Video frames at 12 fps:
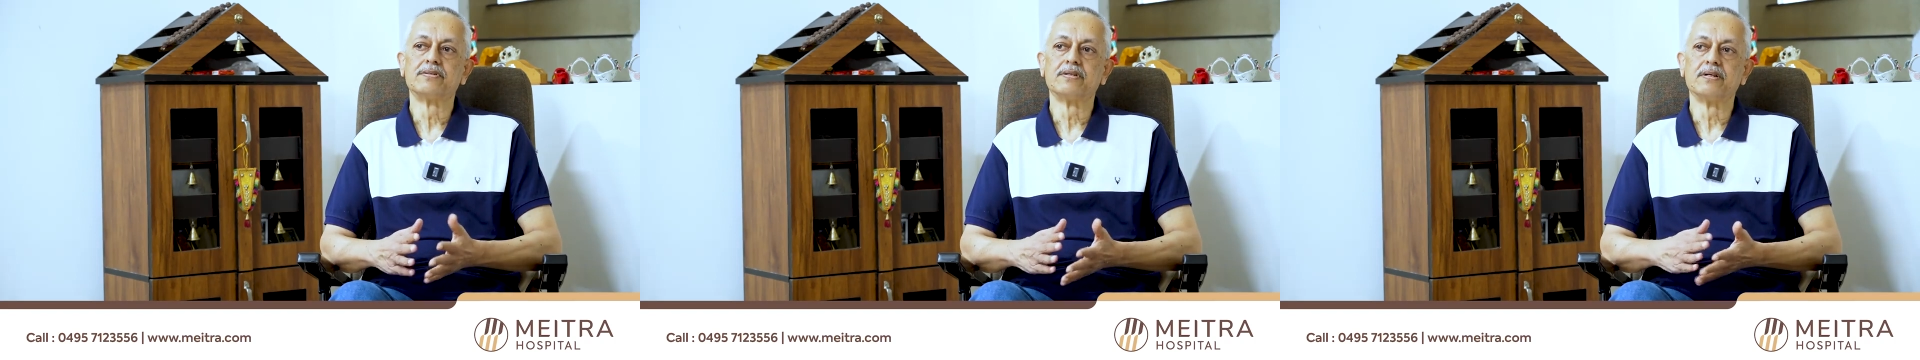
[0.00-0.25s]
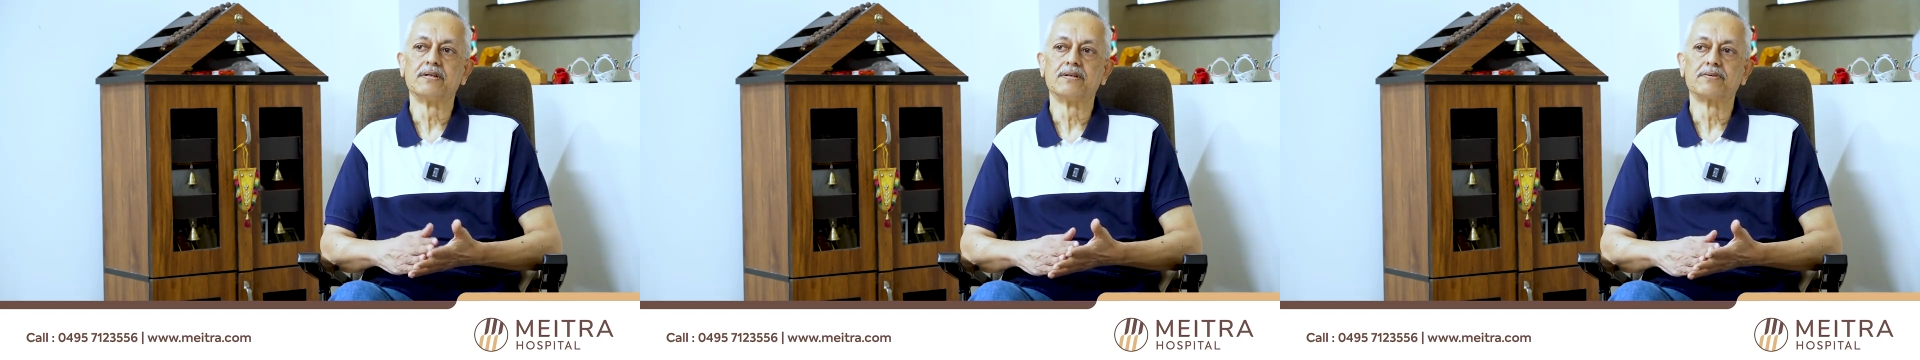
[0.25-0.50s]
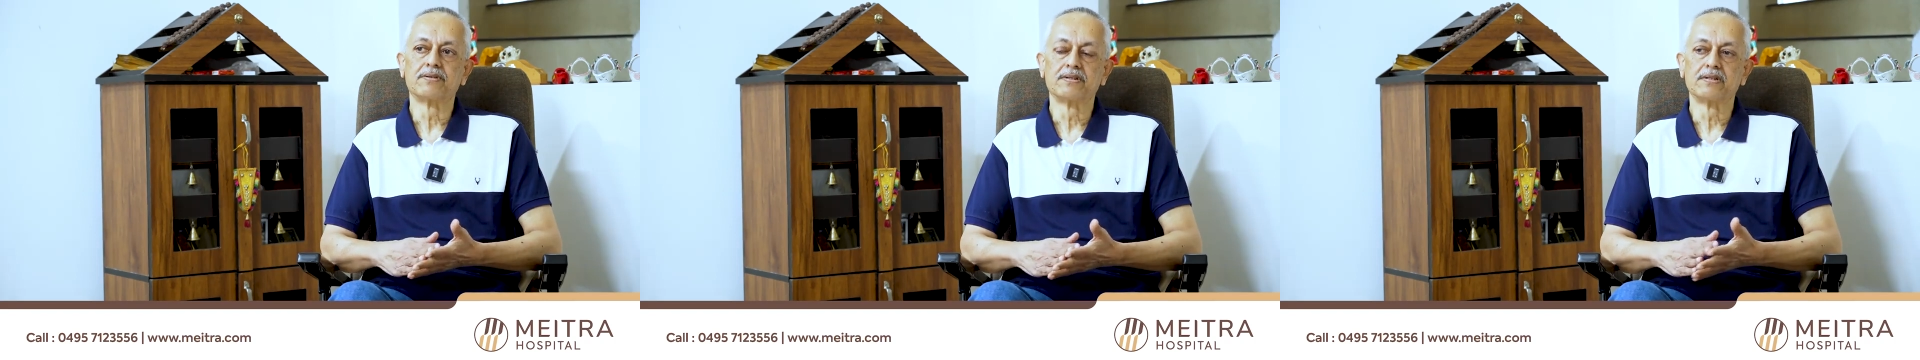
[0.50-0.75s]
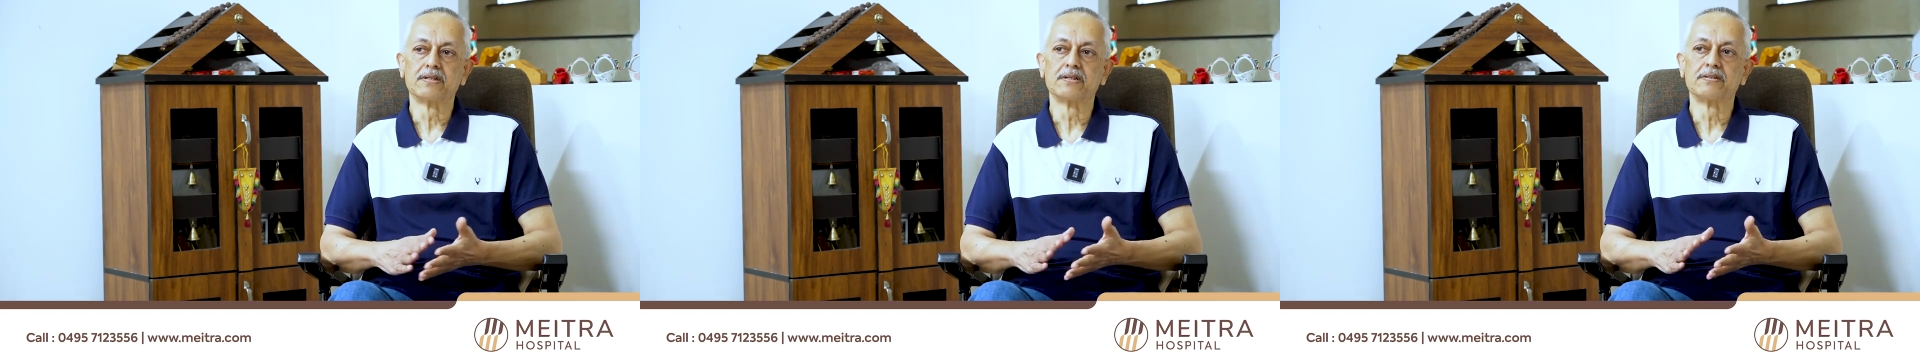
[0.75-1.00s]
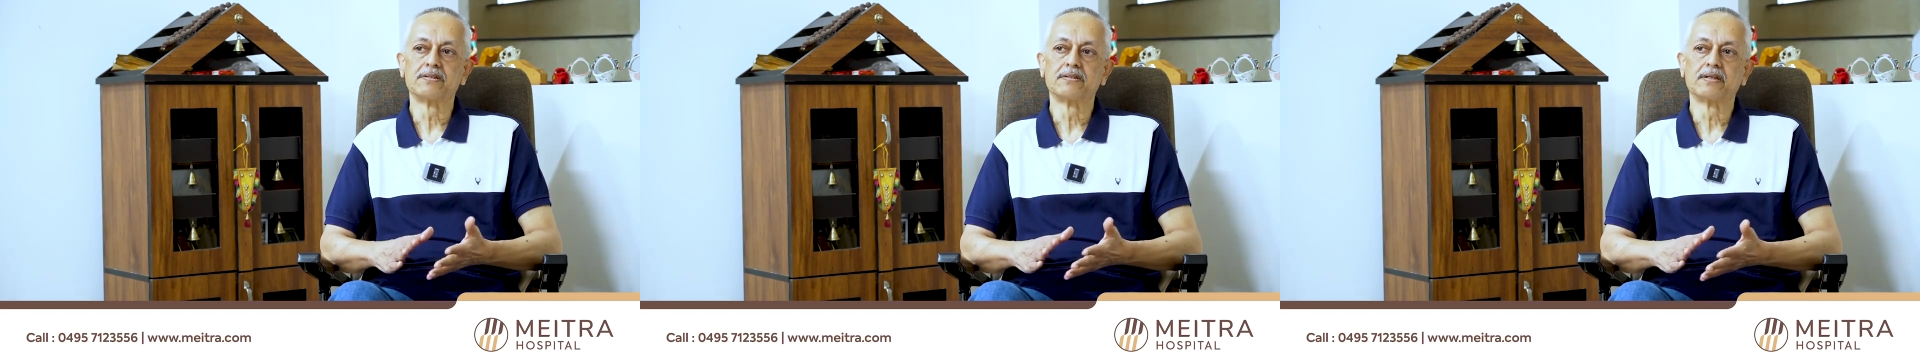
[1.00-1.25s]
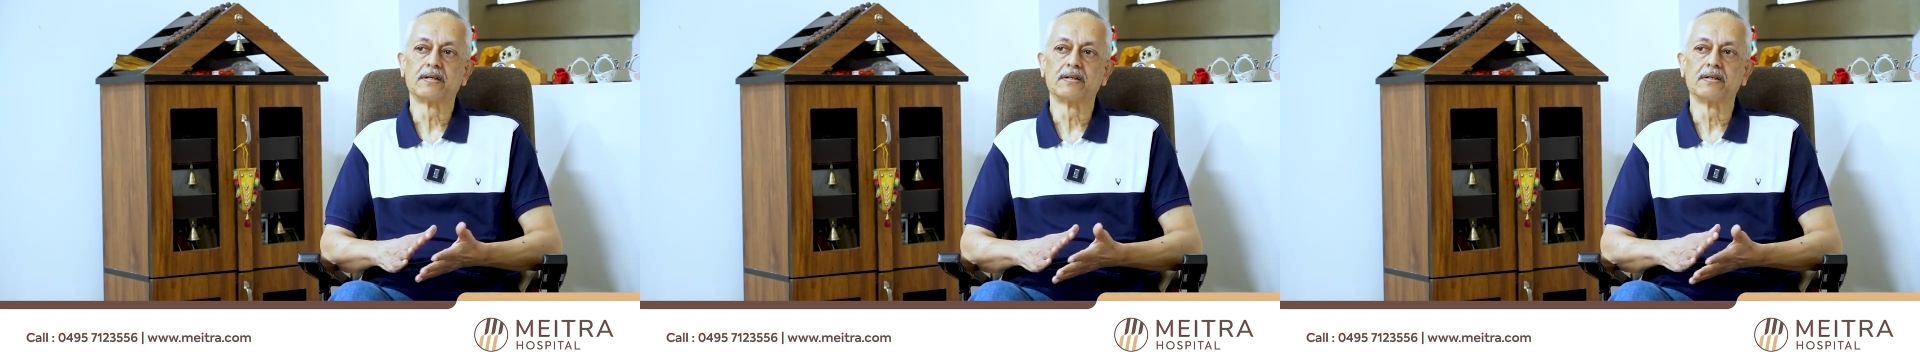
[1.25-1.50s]
the
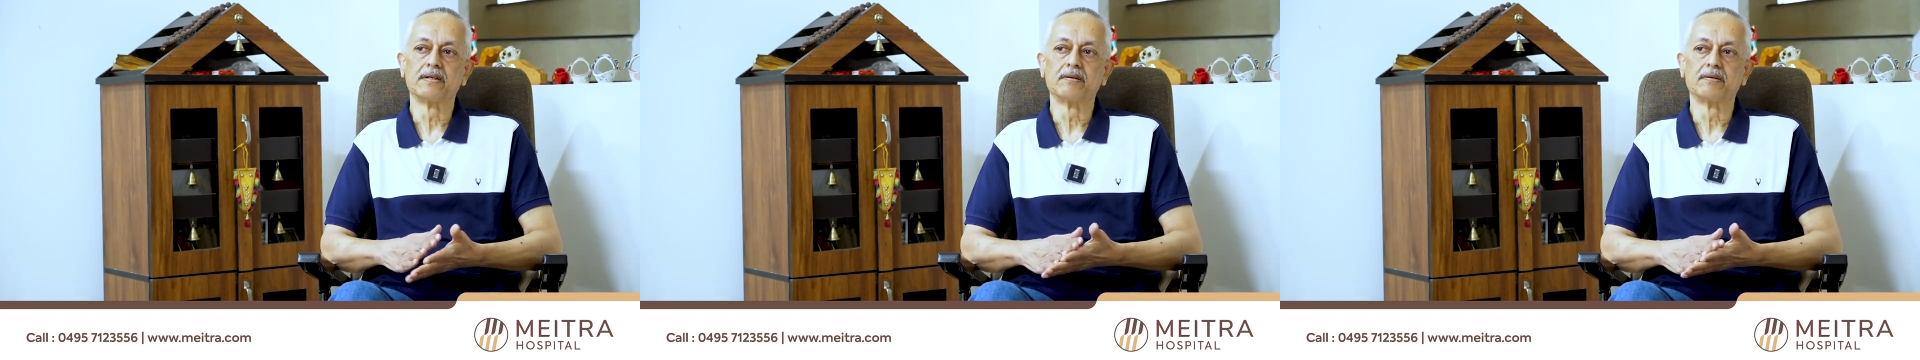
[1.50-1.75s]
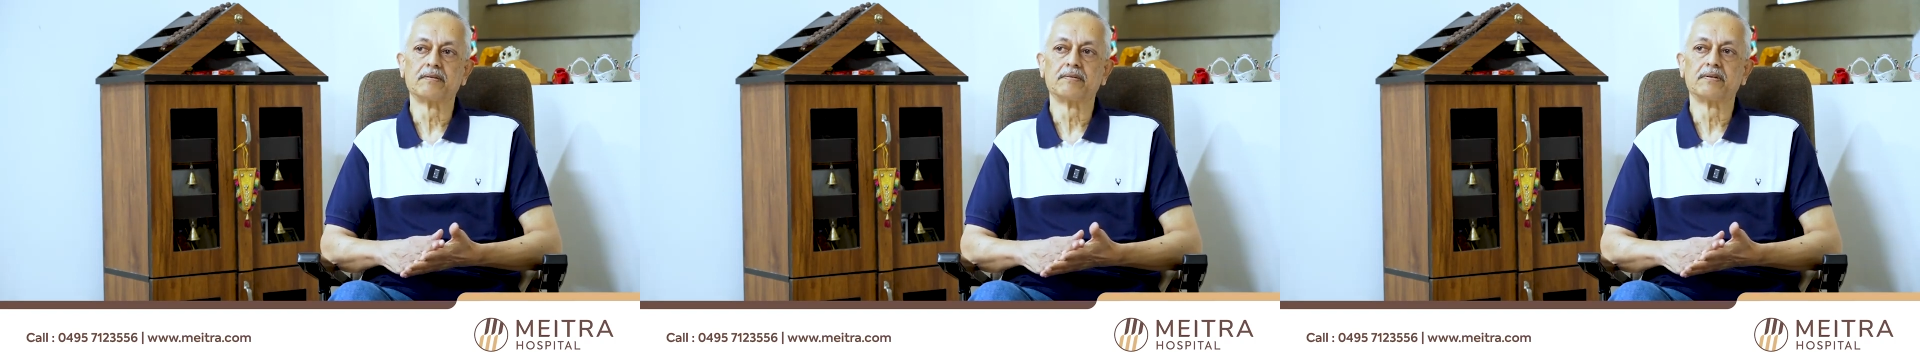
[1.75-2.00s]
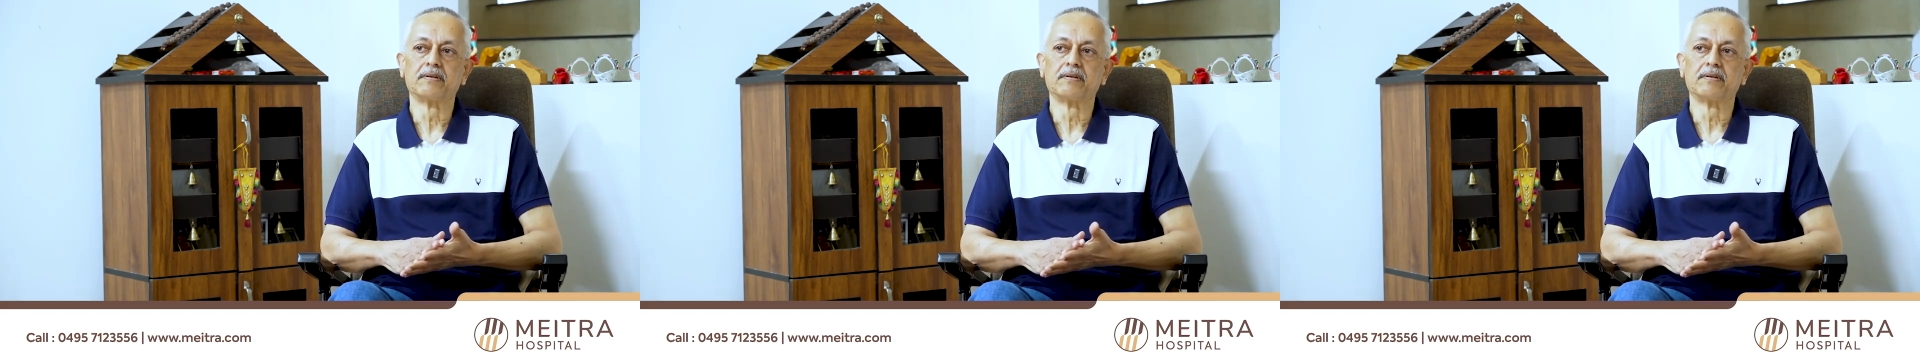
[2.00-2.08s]
nutritionists and the